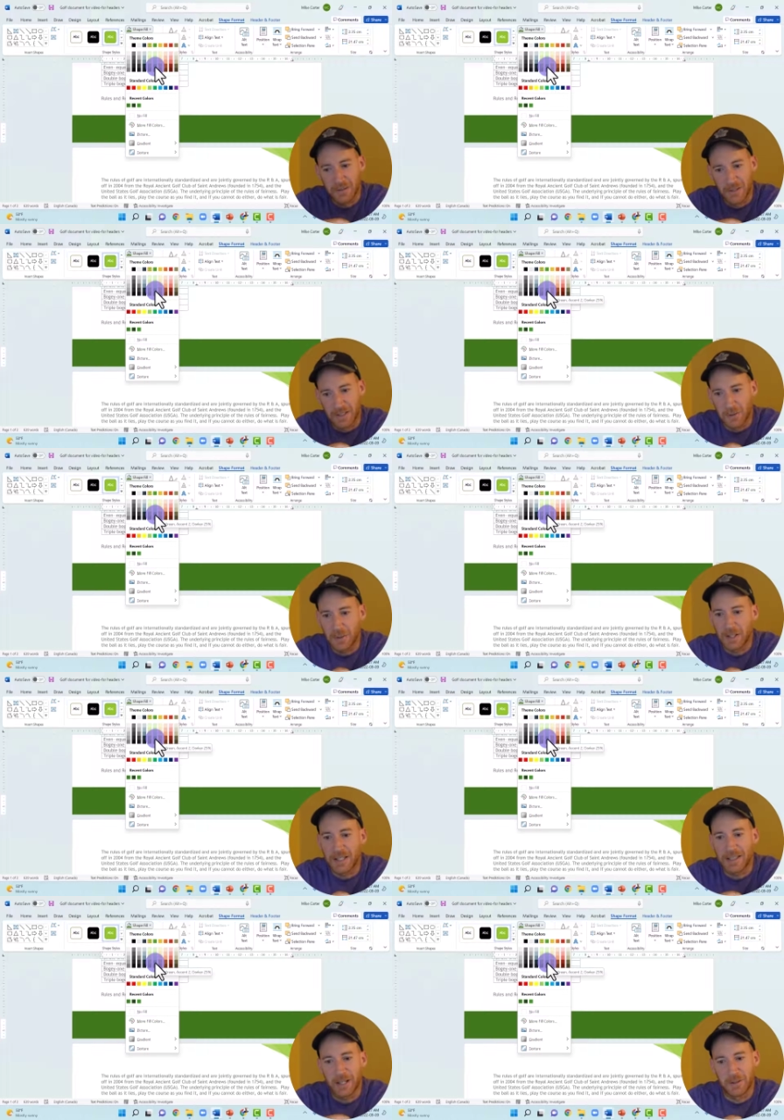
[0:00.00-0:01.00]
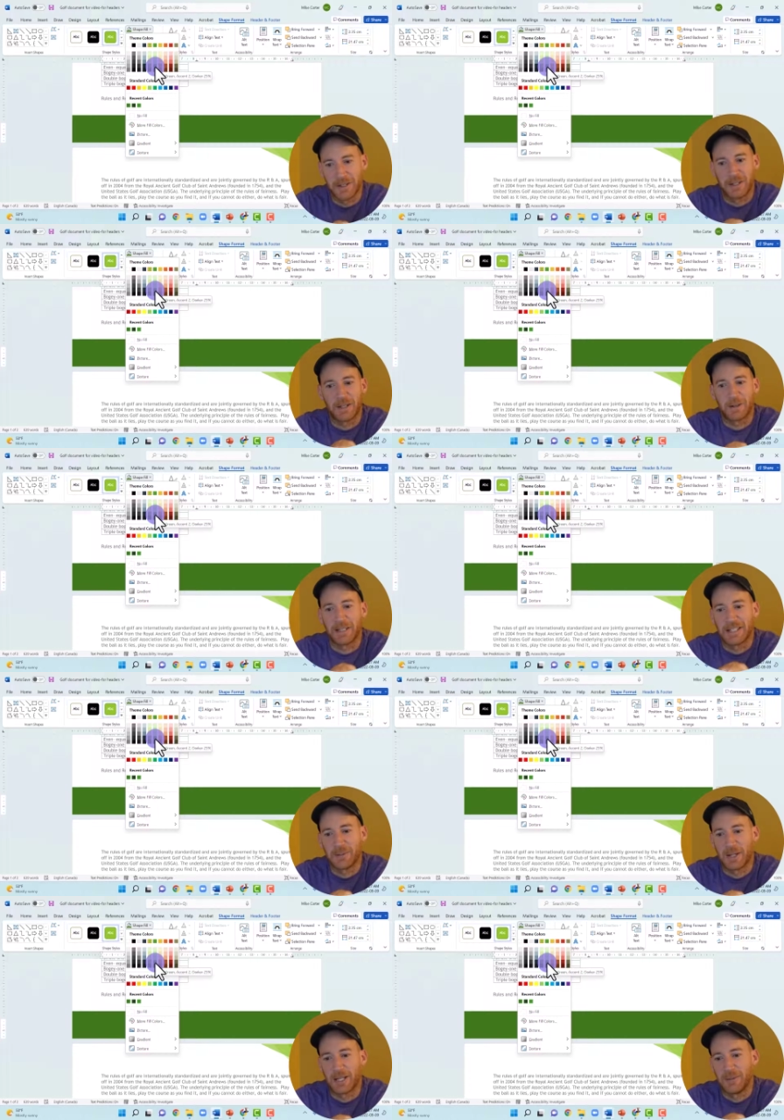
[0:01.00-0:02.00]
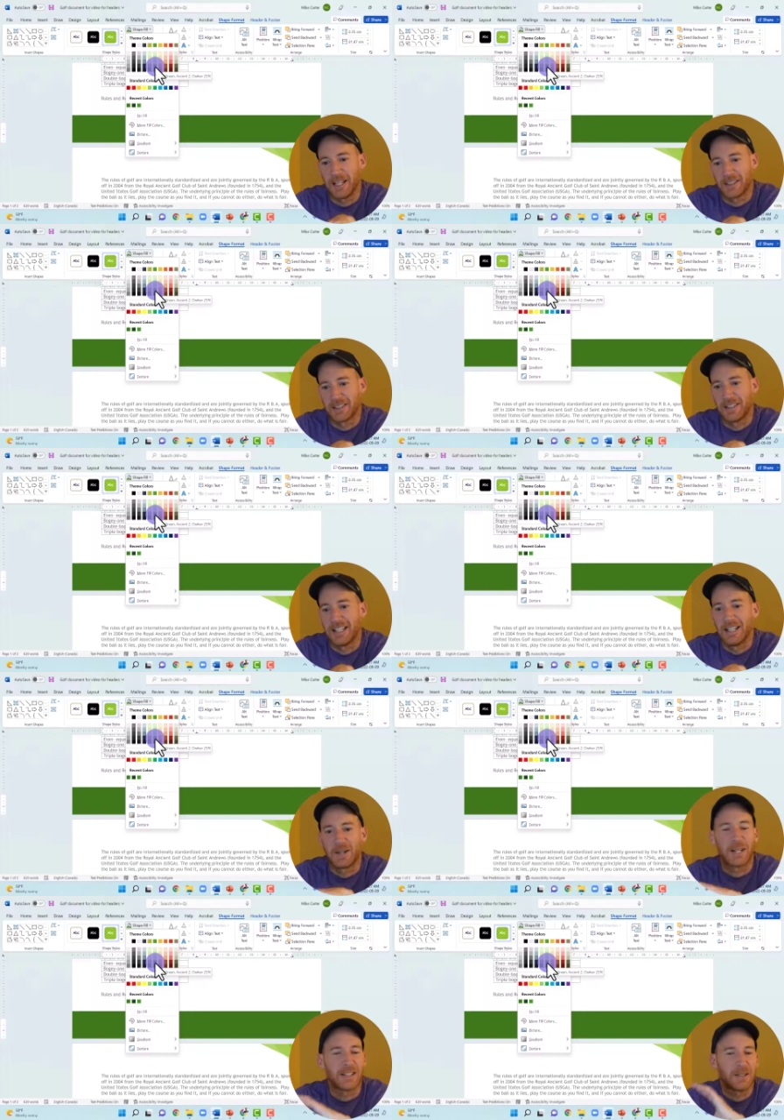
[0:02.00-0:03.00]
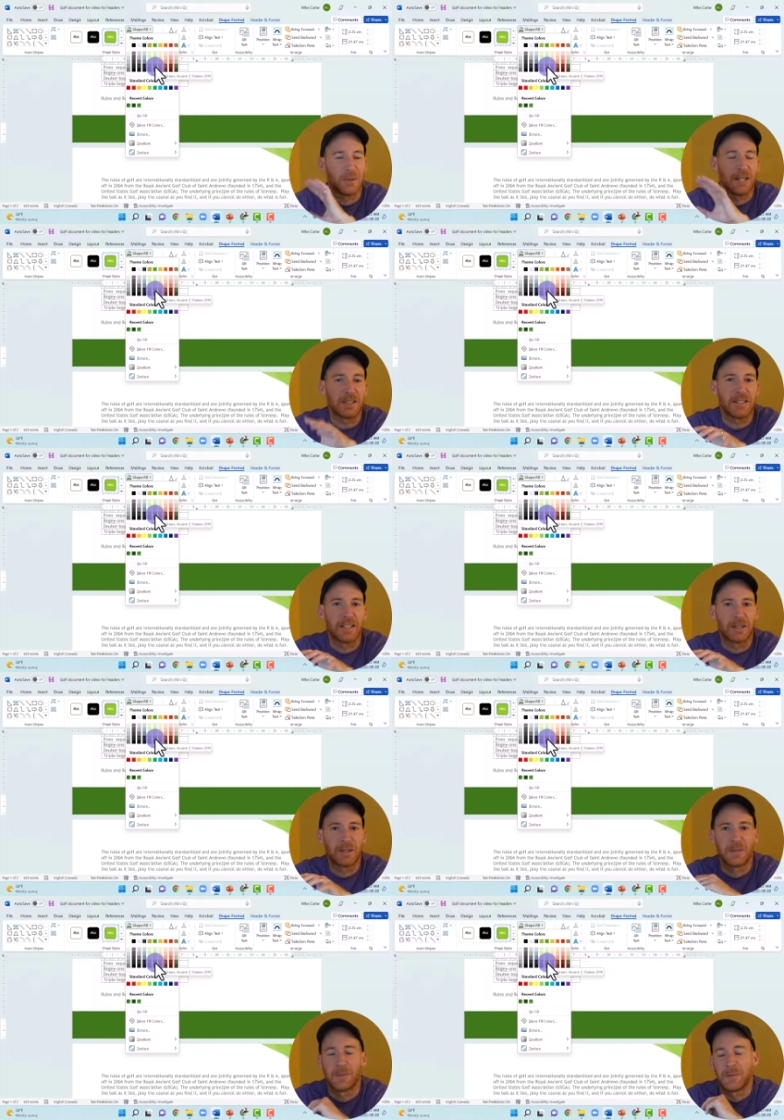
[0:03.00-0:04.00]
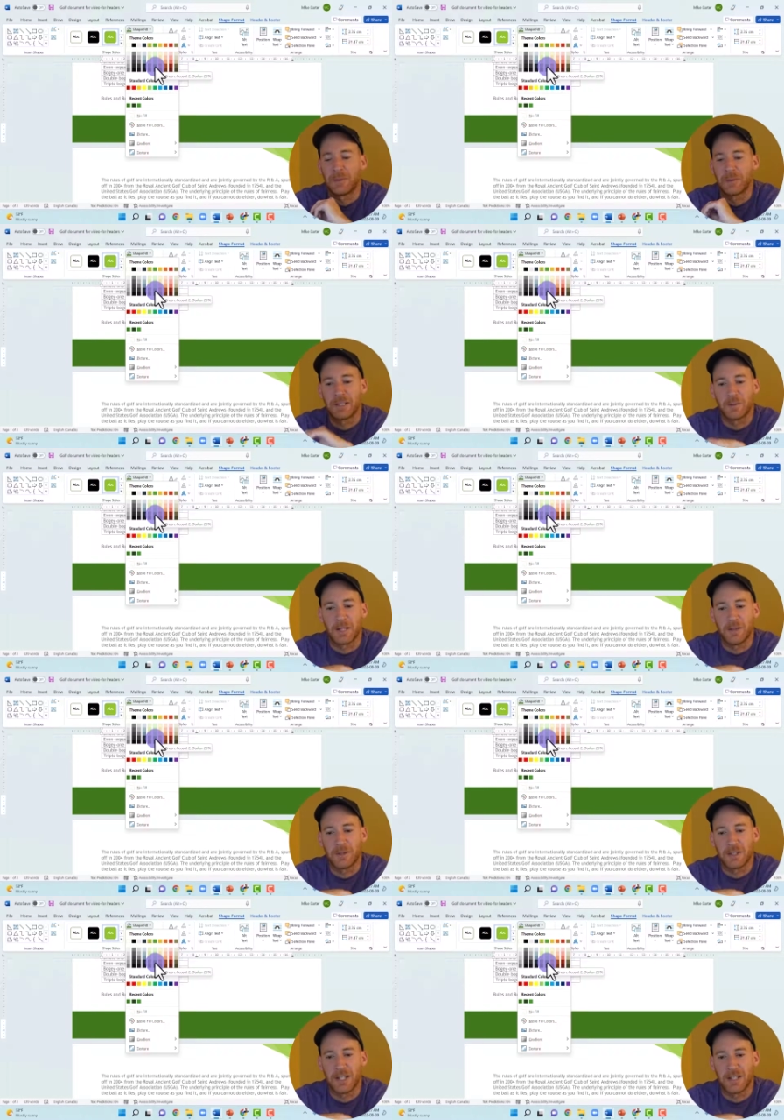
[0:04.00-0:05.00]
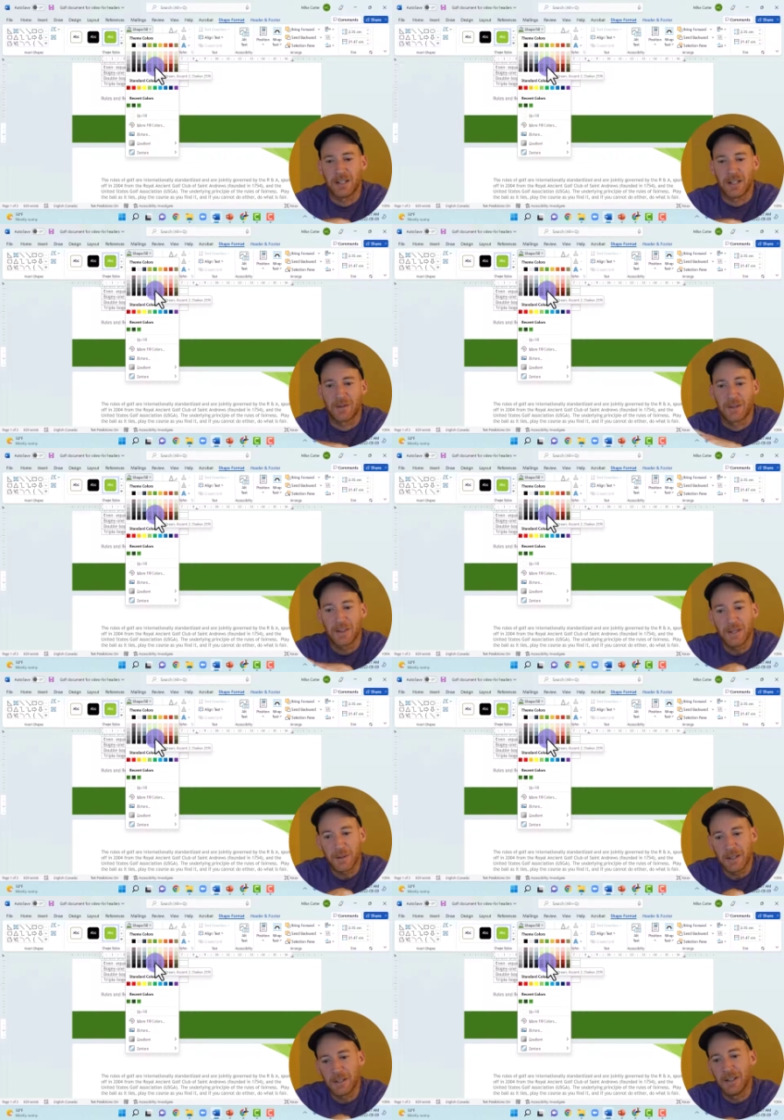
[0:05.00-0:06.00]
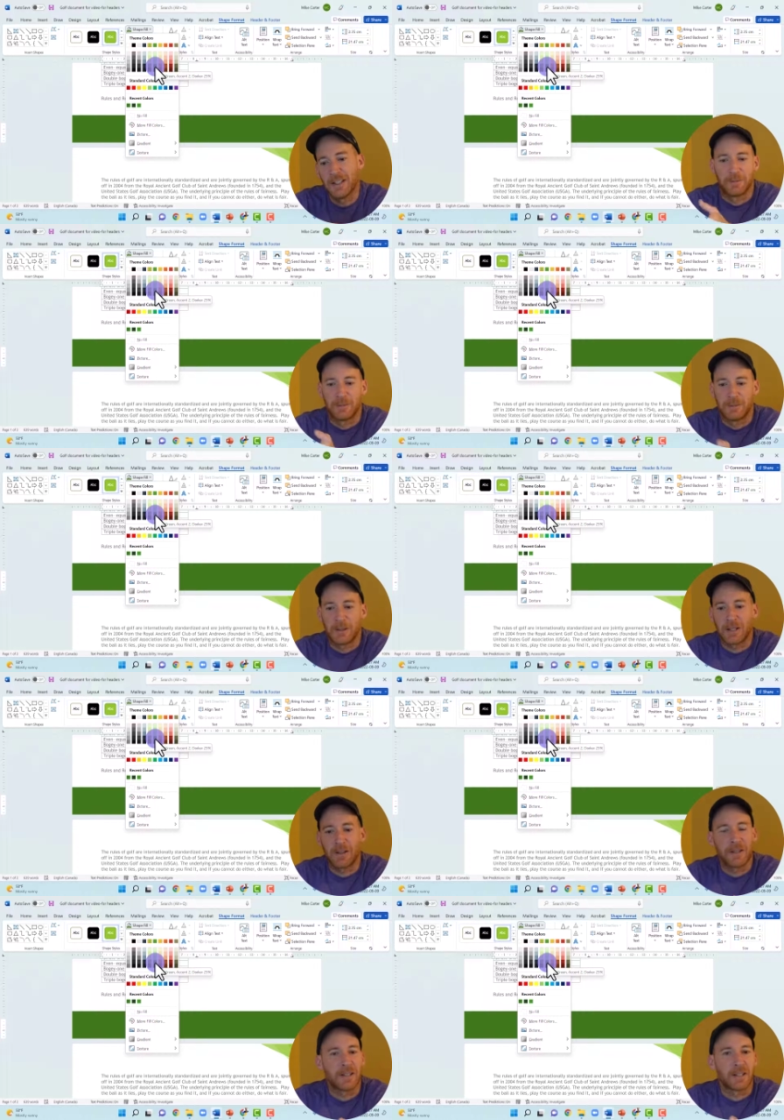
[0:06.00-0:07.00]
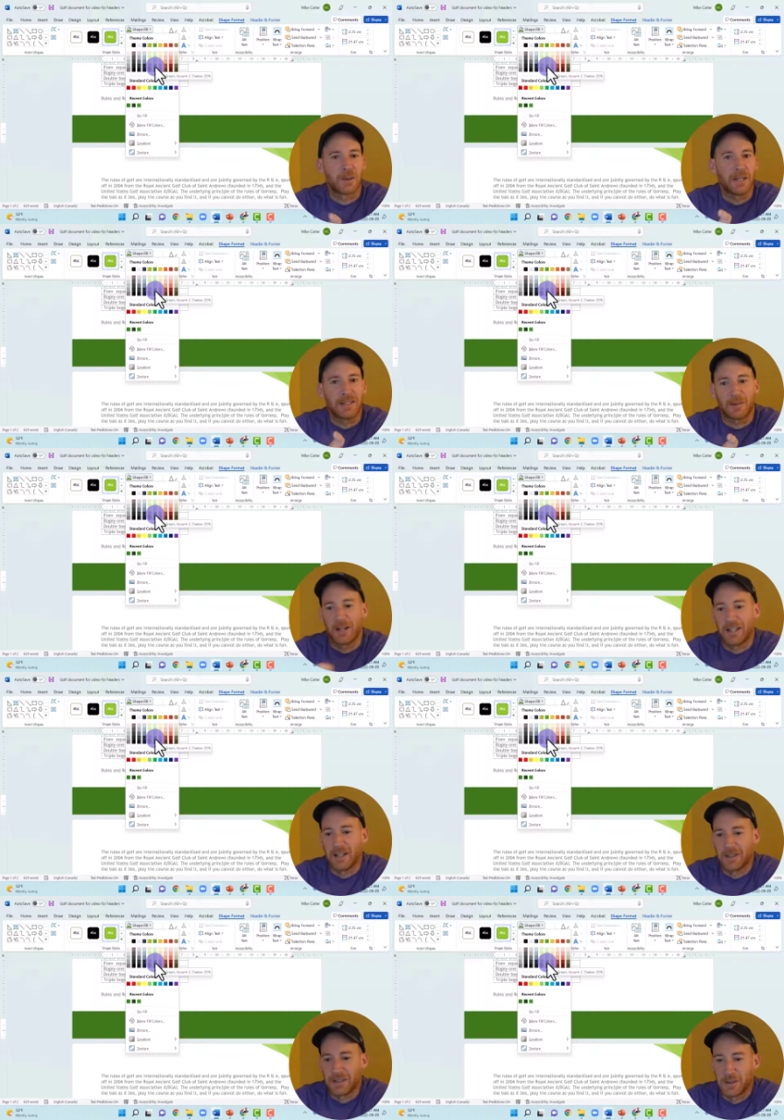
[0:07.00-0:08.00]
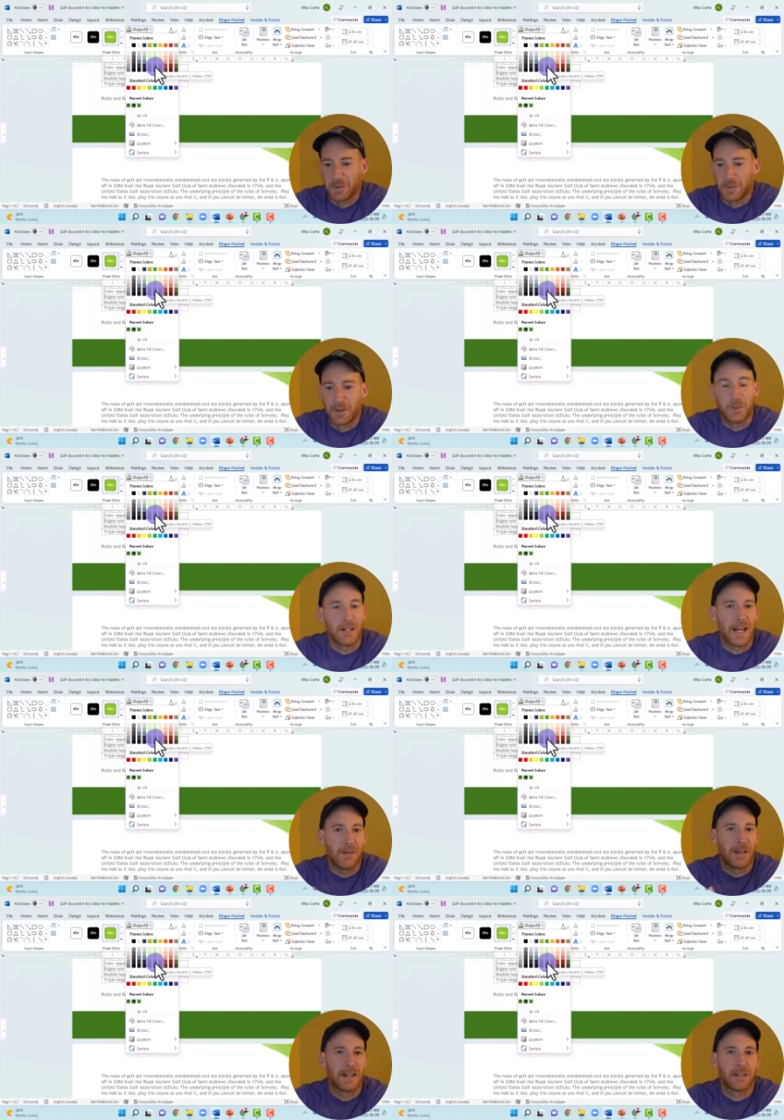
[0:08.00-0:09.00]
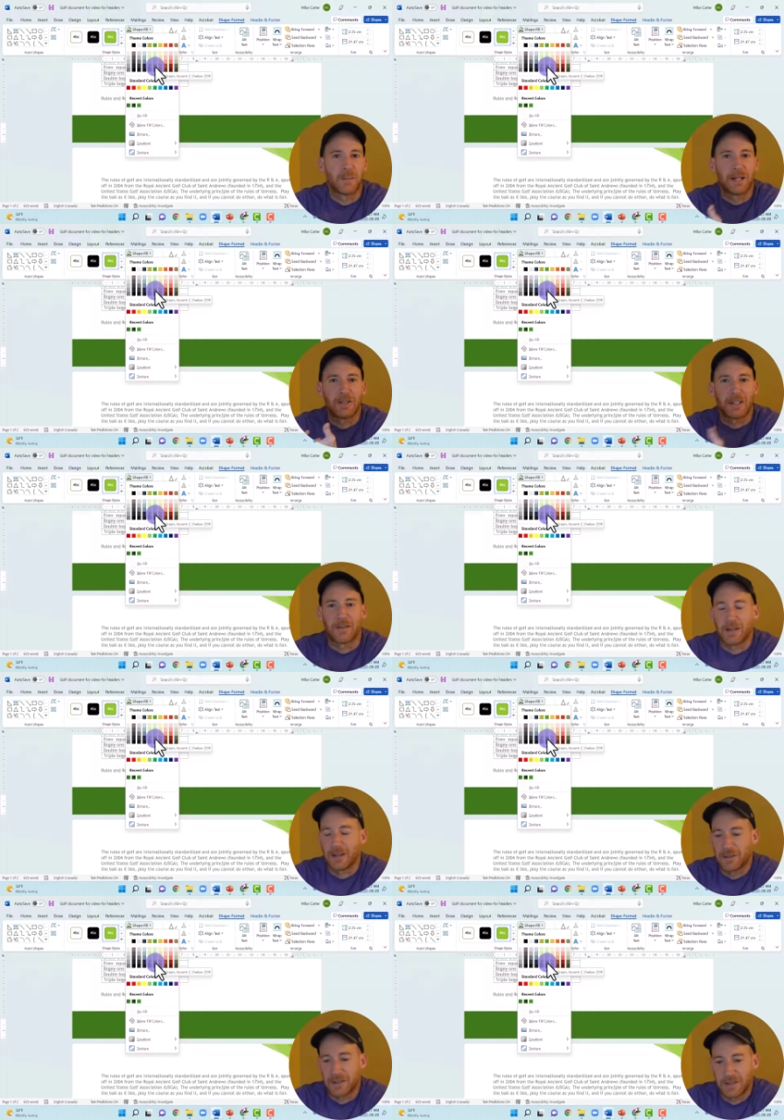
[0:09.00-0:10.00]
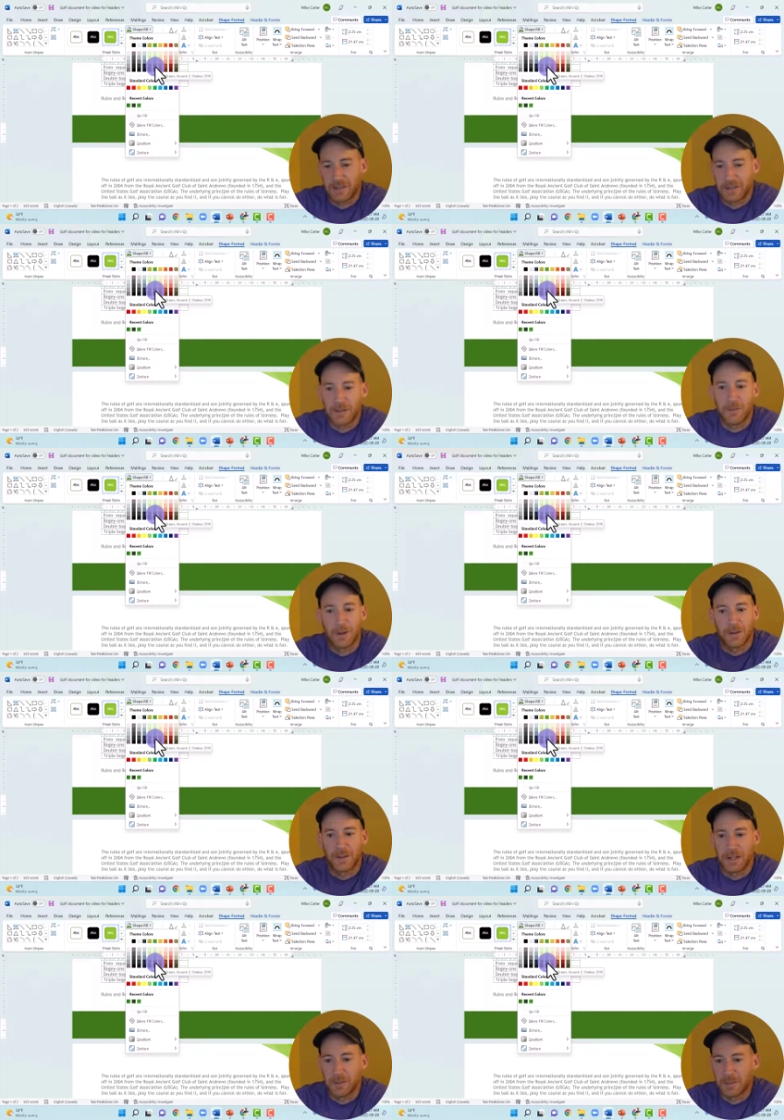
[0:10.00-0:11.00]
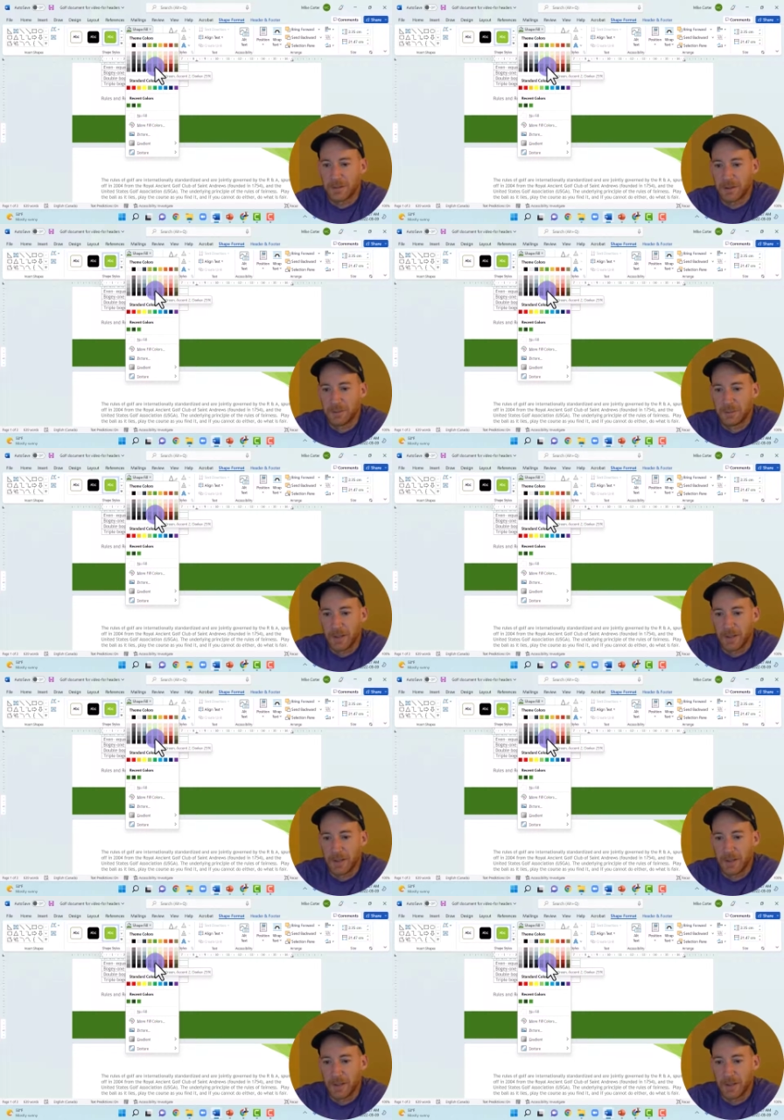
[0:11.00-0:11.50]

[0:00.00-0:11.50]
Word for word: of greens, oh, I like that one, the dark green at the bottom, yes. Okay, so that's another reason why you would change kind of a theme color look at all the greens I've got now. So you wouldn't have that in the Microsoft Office default theme. So